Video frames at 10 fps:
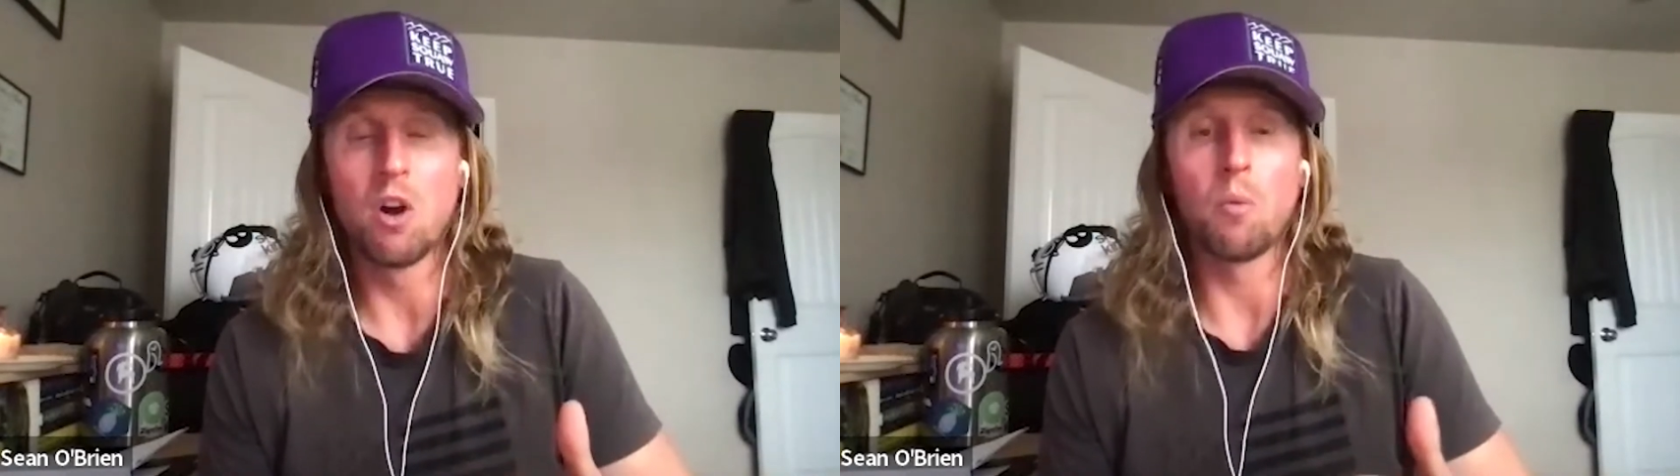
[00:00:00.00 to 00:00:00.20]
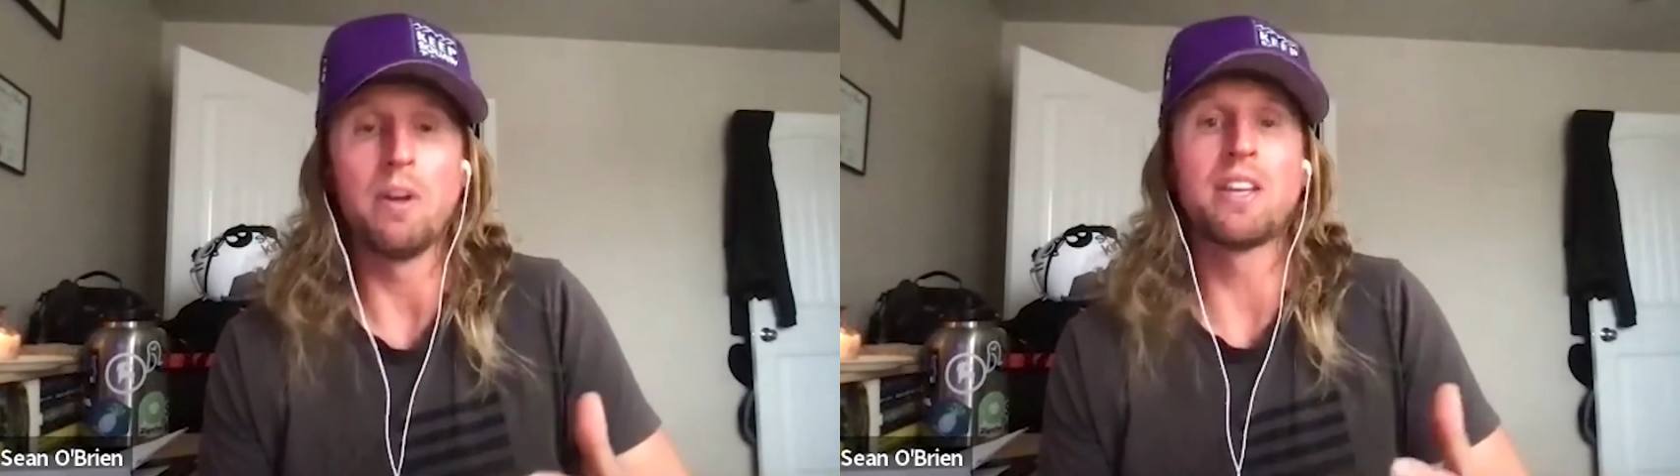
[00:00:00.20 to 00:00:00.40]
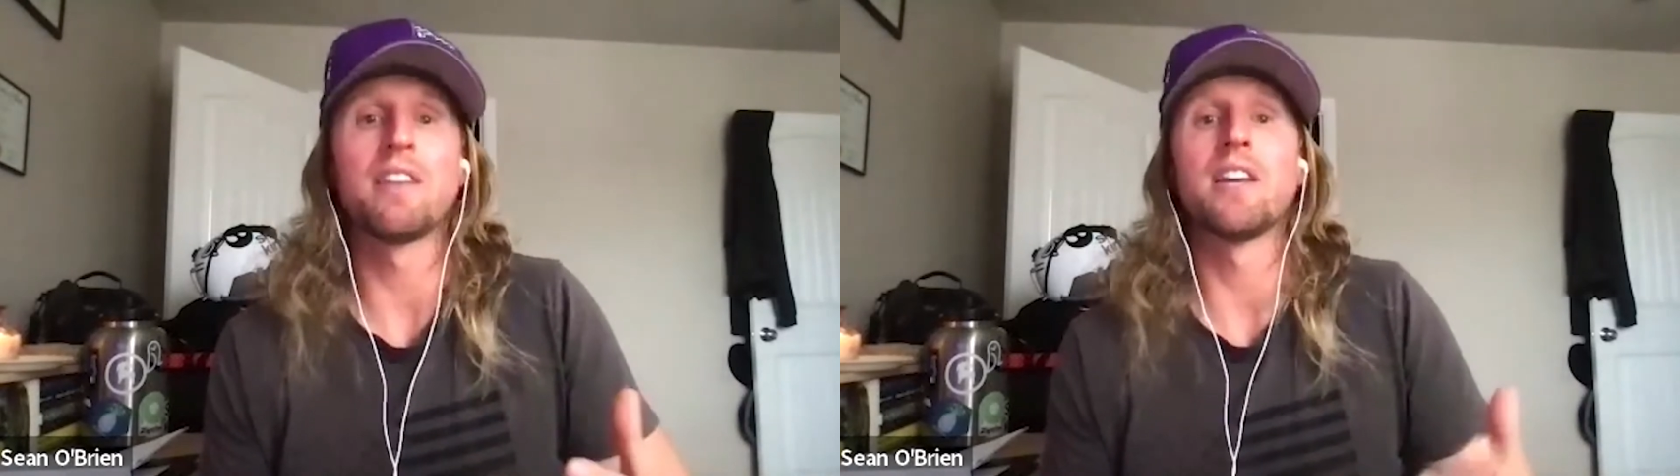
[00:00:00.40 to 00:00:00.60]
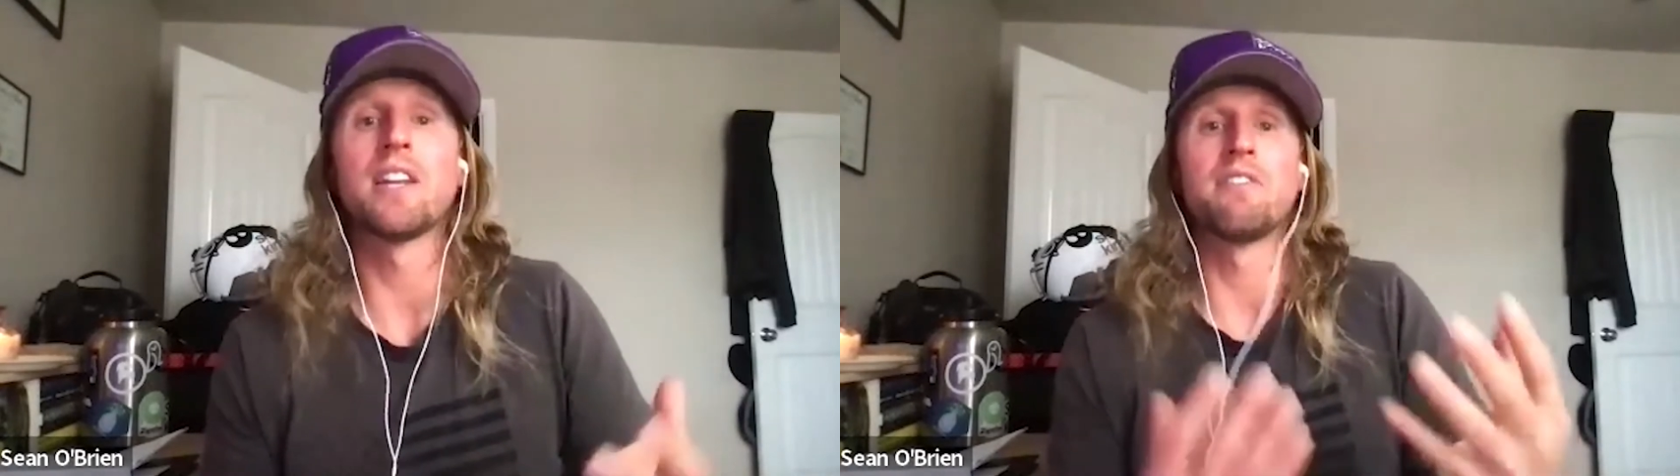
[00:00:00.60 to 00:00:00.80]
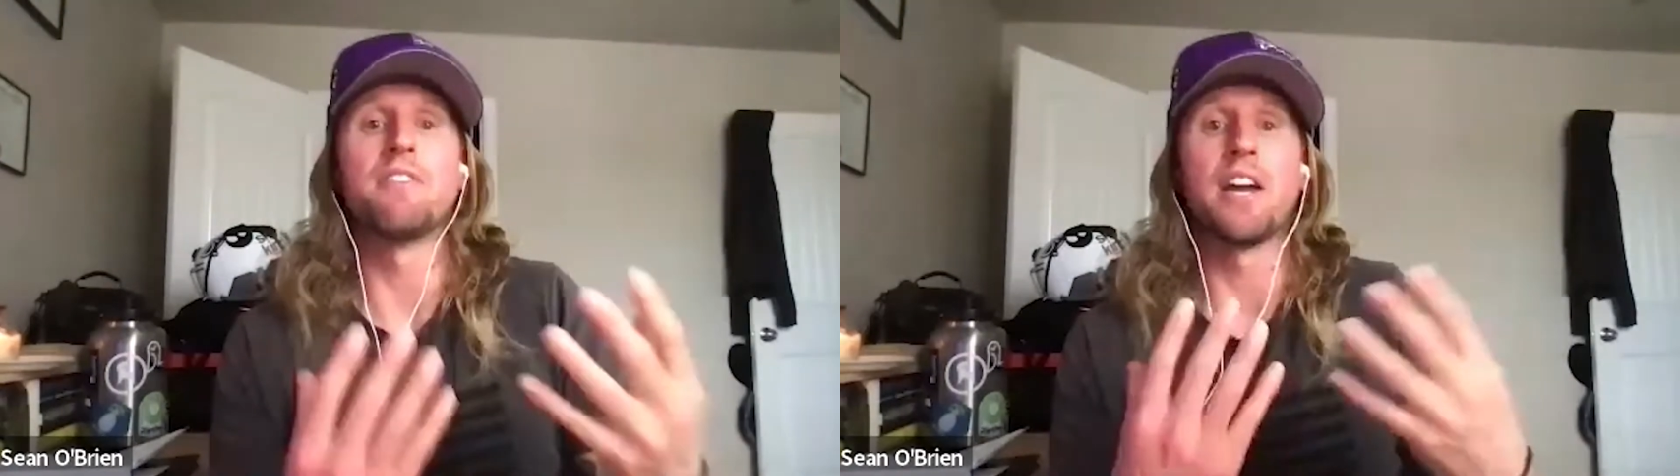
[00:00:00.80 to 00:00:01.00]
we can then
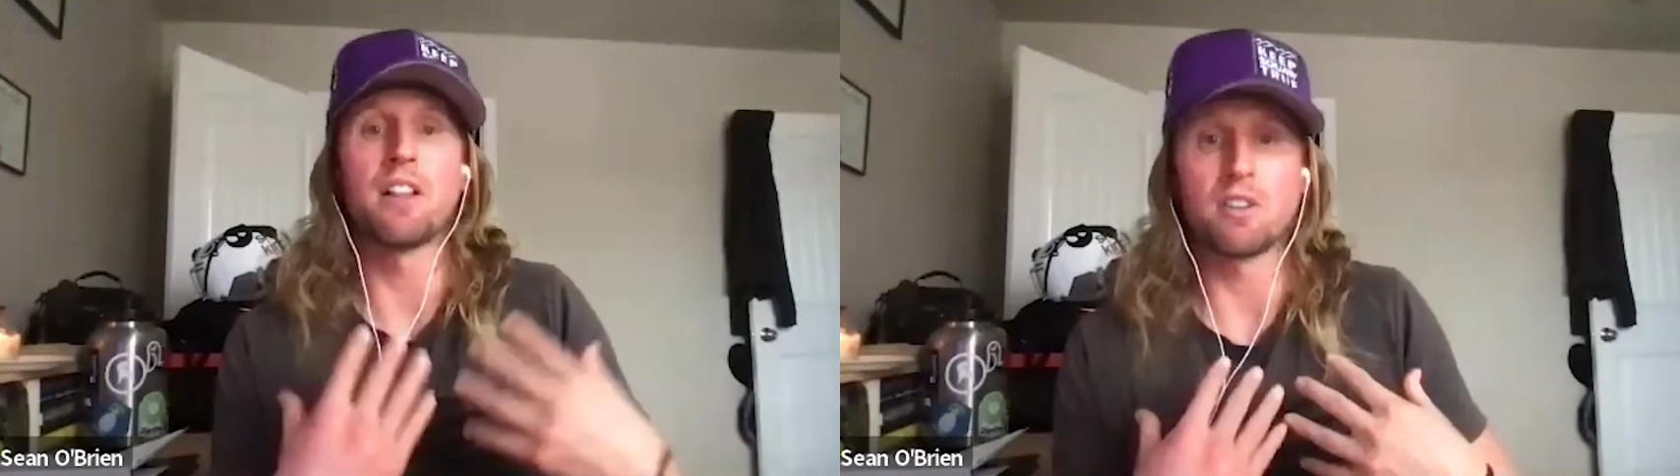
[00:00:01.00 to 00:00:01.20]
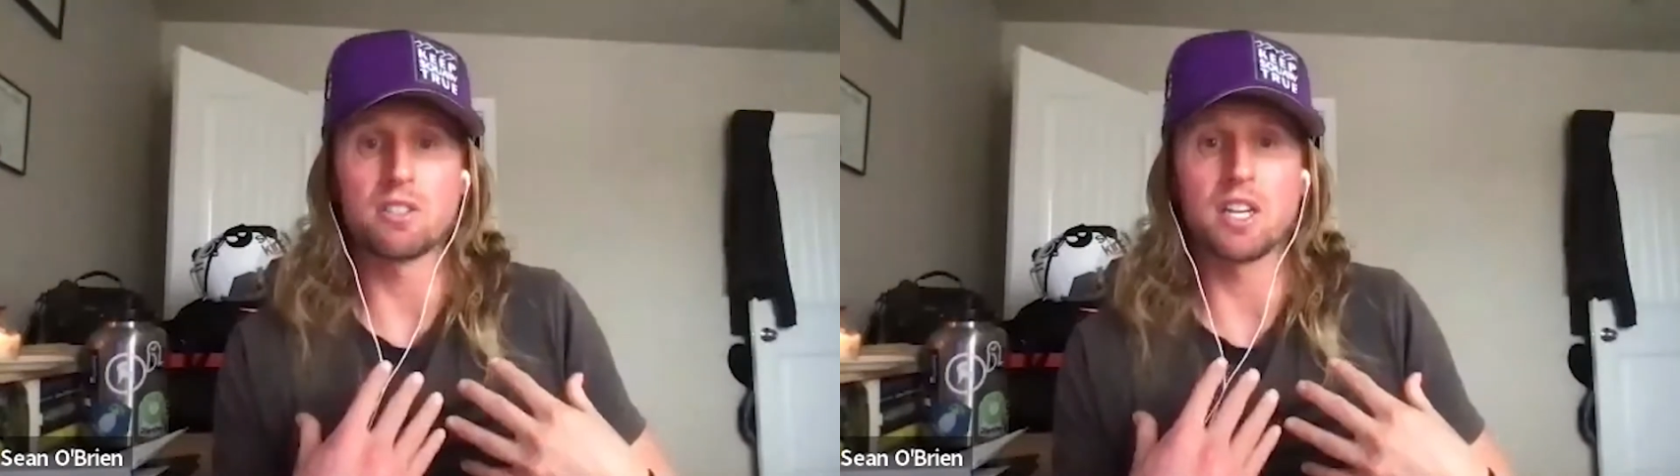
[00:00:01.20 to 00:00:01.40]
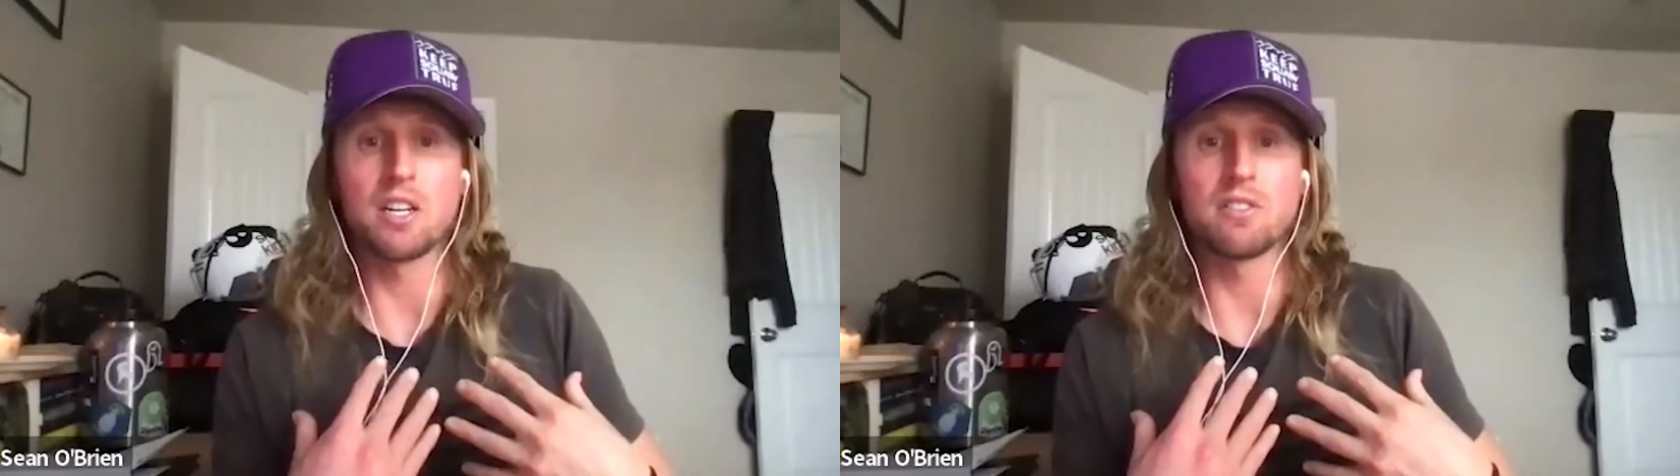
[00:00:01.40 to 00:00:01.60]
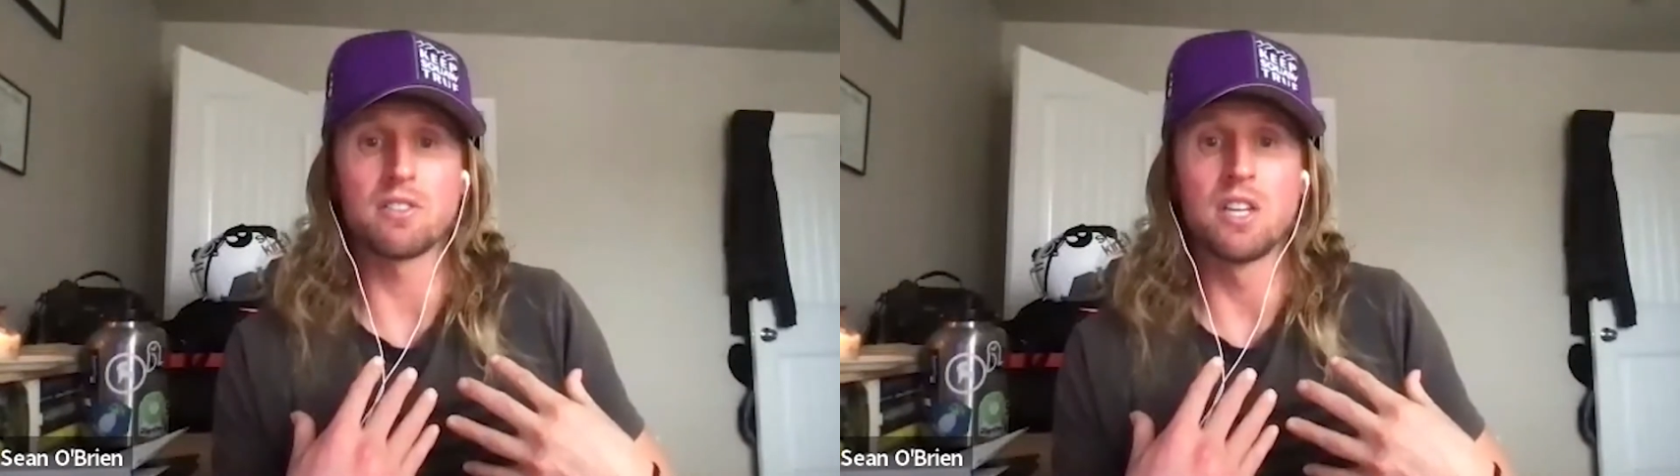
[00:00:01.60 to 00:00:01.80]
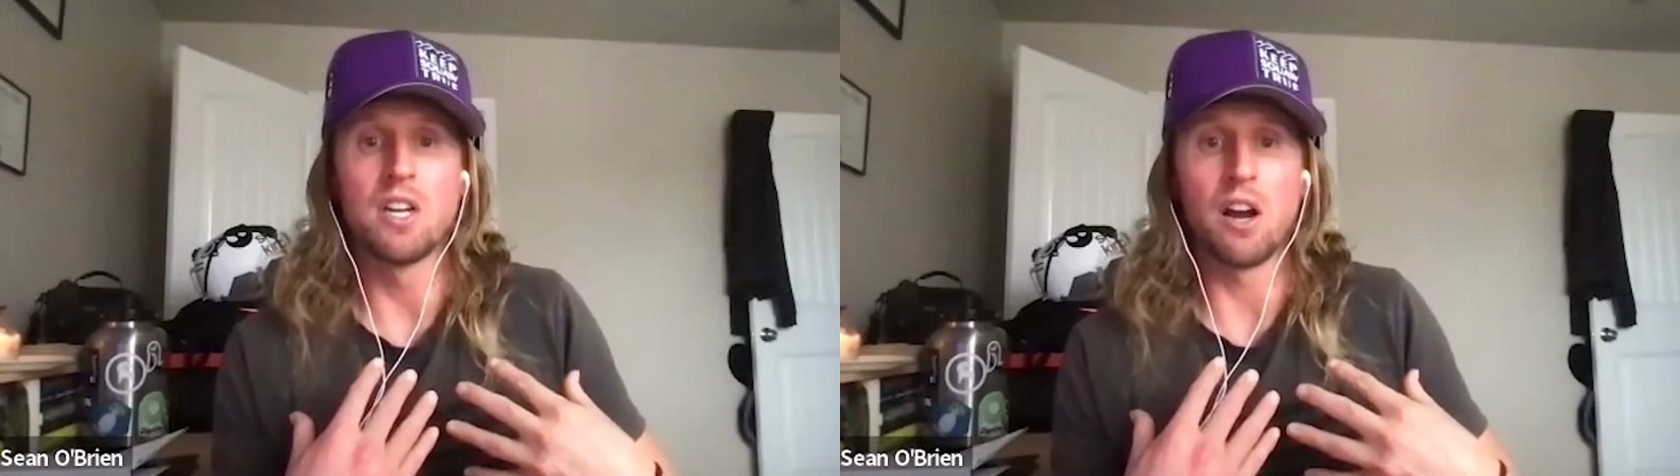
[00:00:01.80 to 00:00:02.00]
avail ourselves